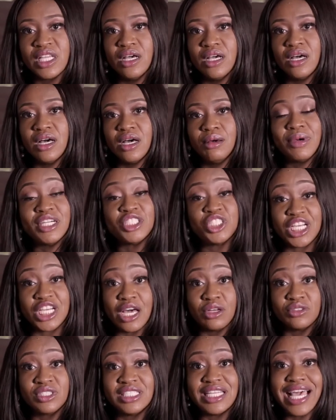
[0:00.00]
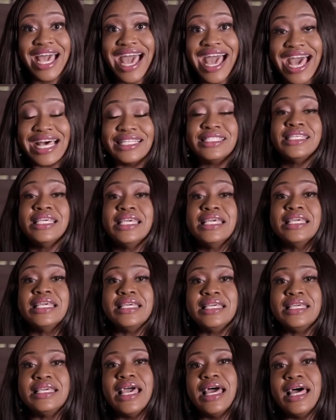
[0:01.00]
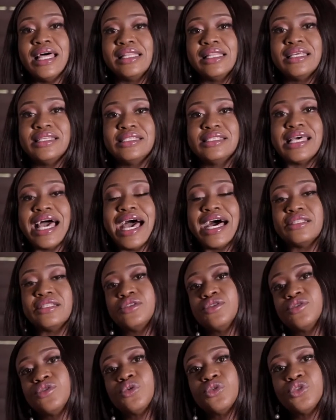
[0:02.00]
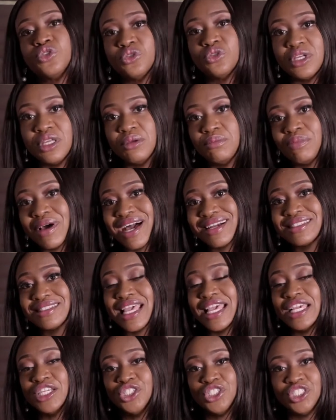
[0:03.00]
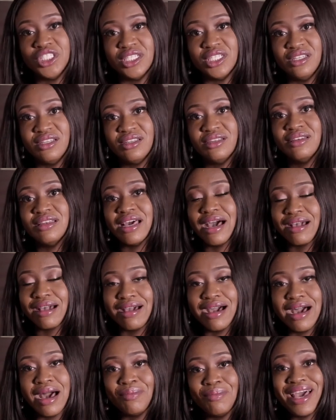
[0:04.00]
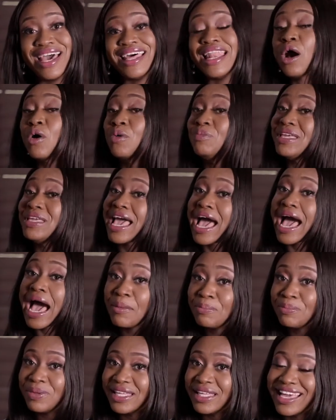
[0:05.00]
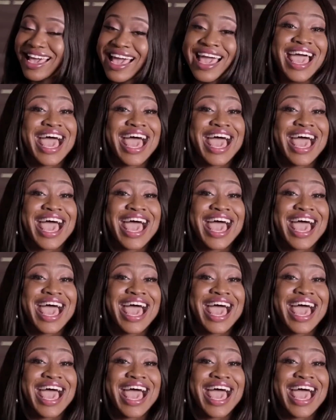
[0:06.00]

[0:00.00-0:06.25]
a shout at eelens@socialimpactng.com, and I will be happy